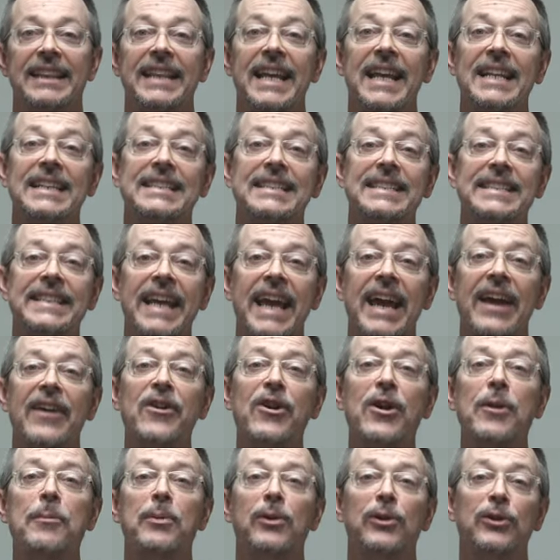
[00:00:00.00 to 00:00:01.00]
That's
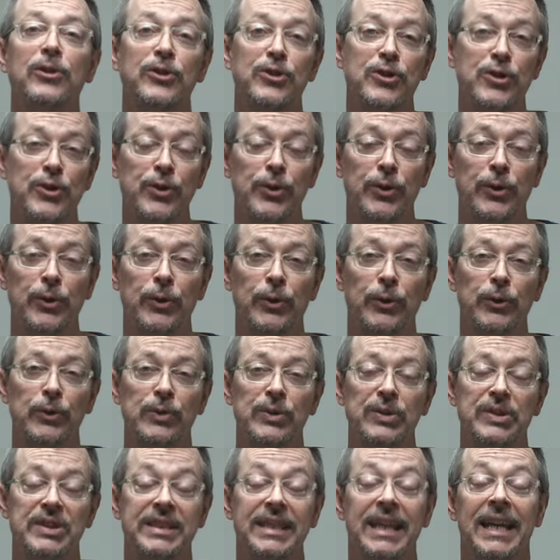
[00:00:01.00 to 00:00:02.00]
terrible
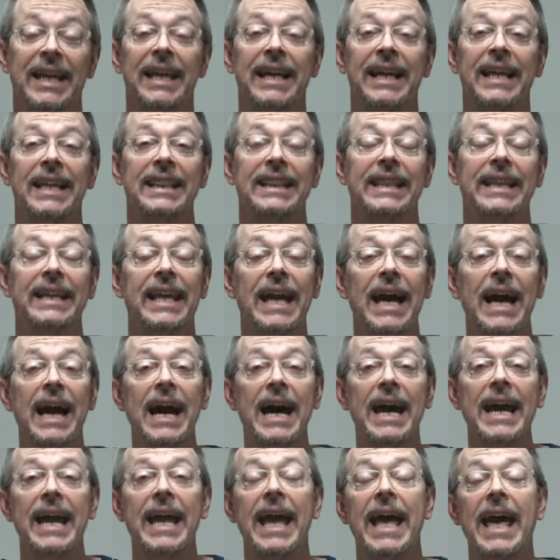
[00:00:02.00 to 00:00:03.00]
news. The
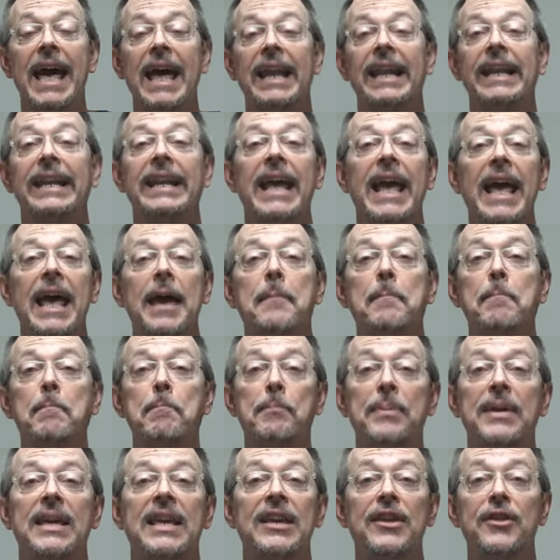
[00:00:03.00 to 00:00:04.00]
guy had an
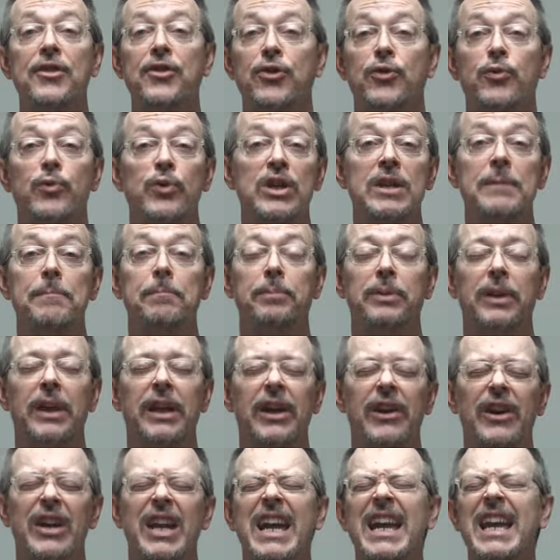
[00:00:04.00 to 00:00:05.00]
MP3
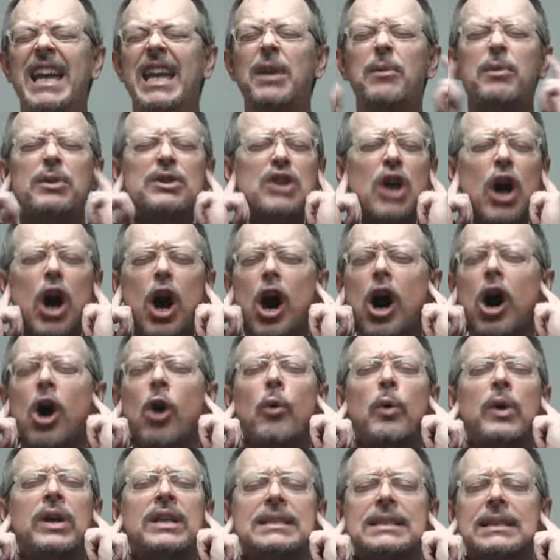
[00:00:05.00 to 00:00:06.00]
player. He was
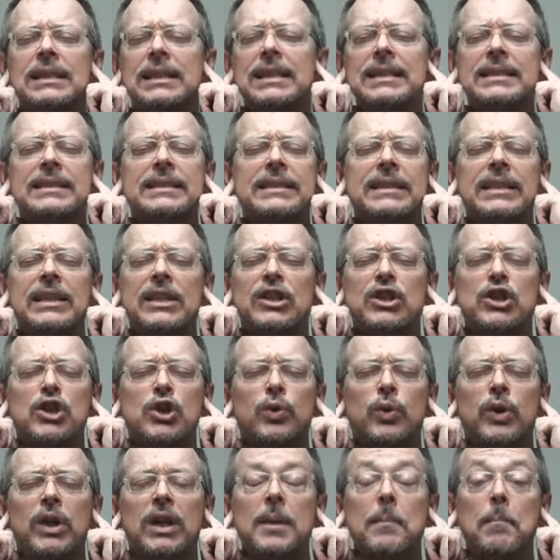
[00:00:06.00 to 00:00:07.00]
always listening
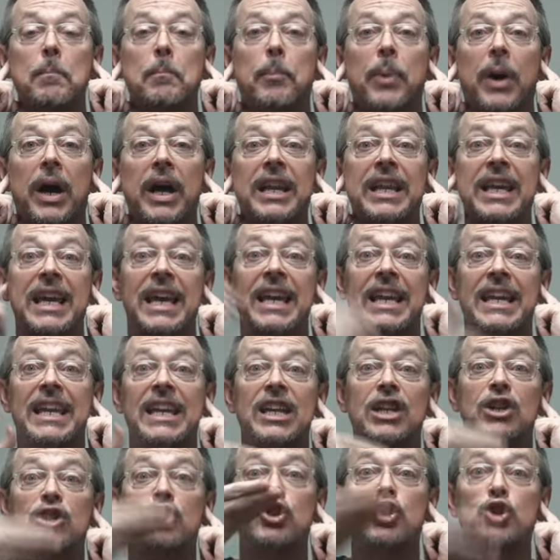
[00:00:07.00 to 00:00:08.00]
to it, but
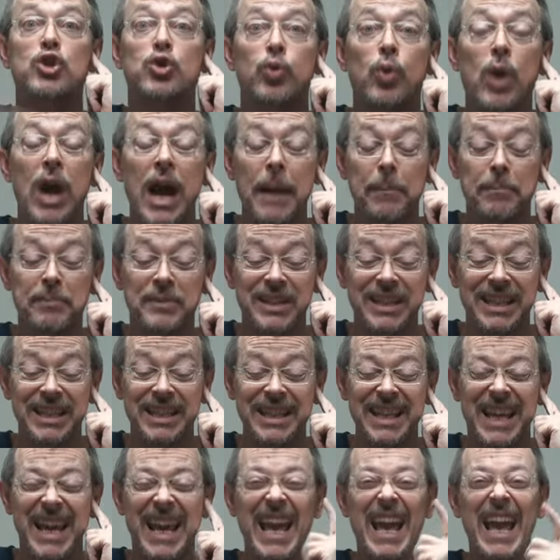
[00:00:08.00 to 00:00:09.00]
he dropped
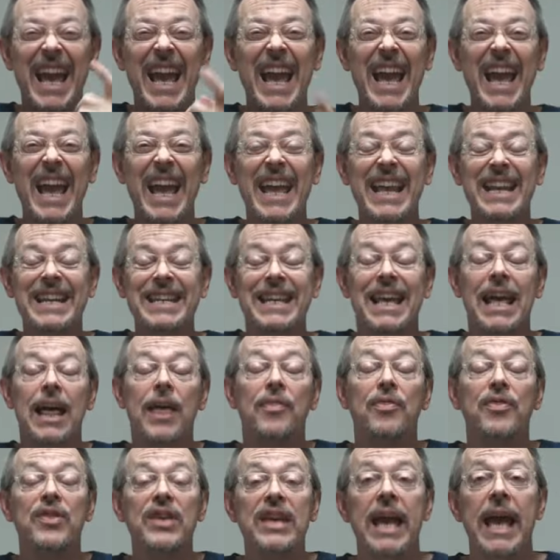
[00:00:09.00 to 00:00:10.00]
it and
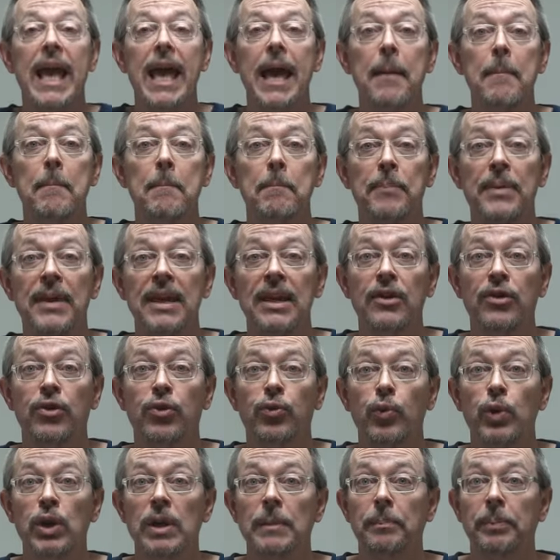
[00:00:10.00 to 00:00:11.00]
the
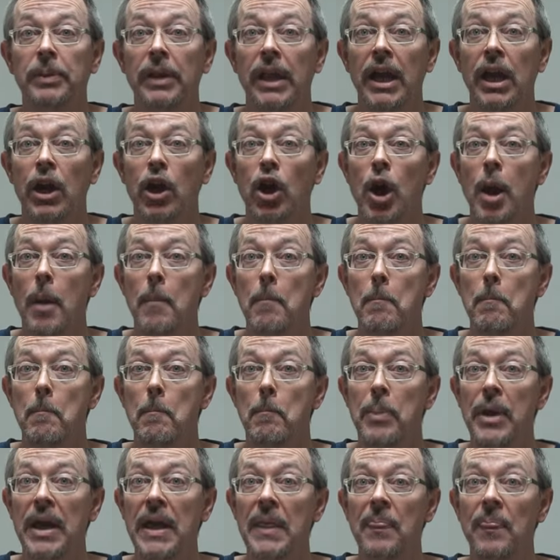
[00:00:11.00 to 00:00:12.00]
MP3 player
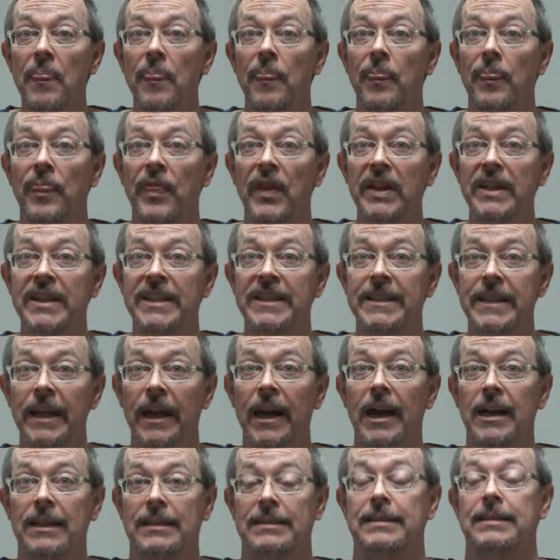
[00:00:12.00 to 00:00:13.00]
bit the
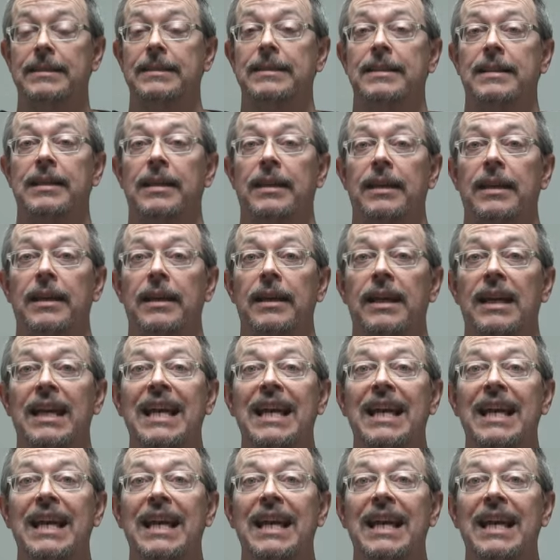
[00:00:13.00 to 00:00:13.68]
dust.